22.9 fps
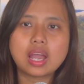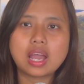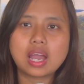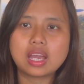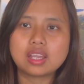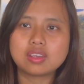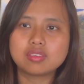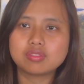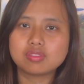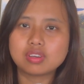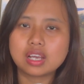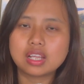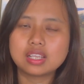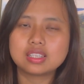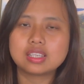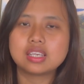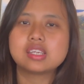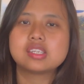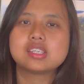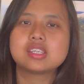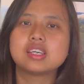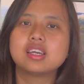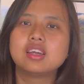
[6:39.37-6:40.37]
and
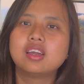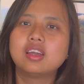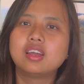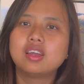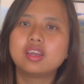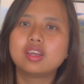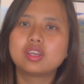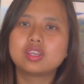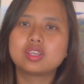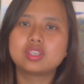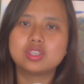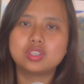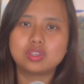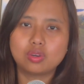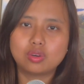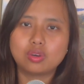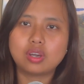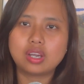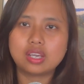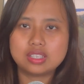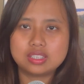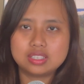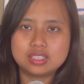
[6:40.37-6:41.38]
validate
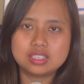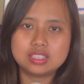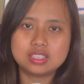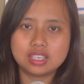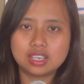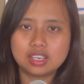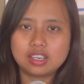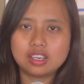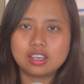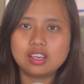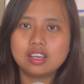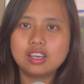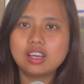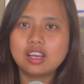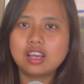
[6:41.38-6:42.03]
your idea.